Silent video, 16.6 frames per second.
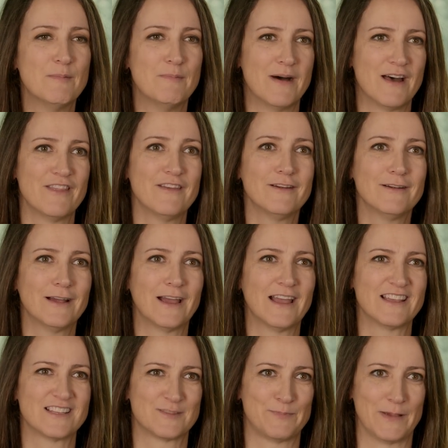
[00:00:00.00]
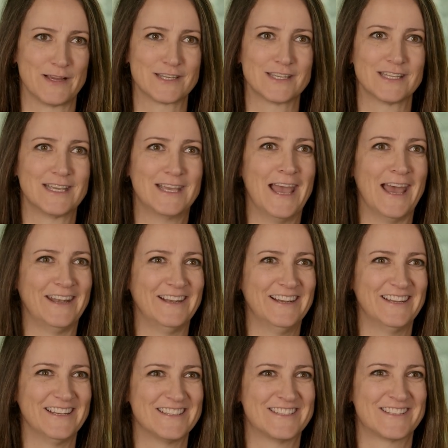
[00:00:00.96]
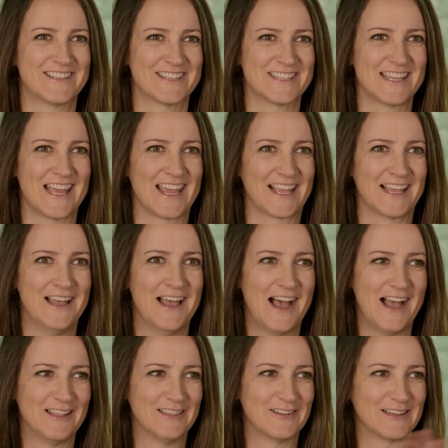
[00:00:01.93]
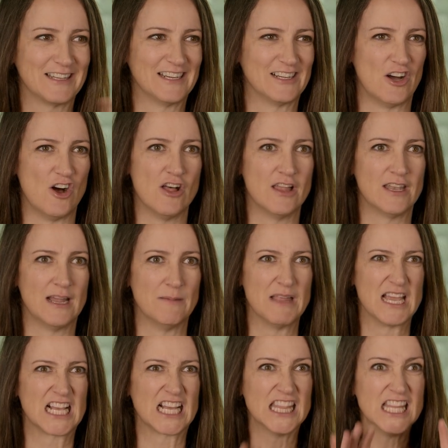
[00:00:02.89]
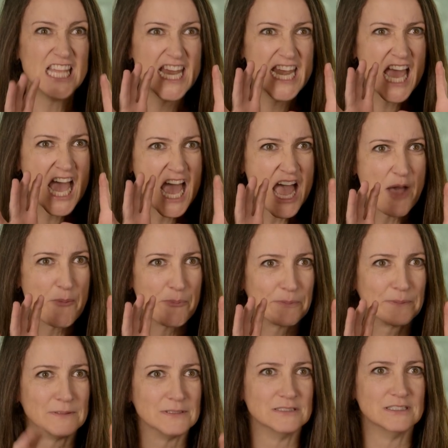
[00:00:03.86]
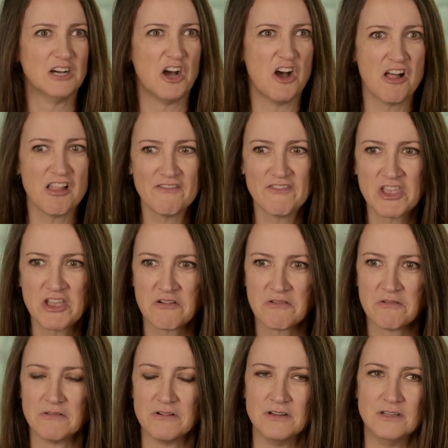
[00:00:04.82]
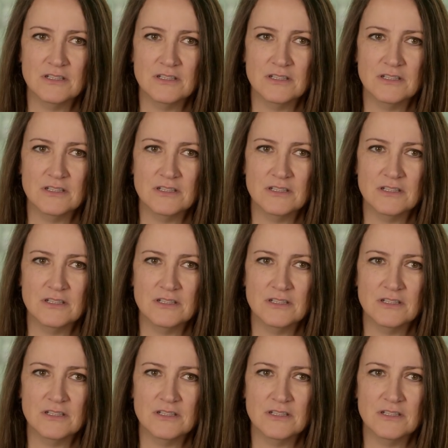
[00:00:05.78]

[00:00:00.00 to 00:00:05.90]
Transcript: a mother, I especially get it. It's just like, I look at it all and I'm like, clean up, all of you.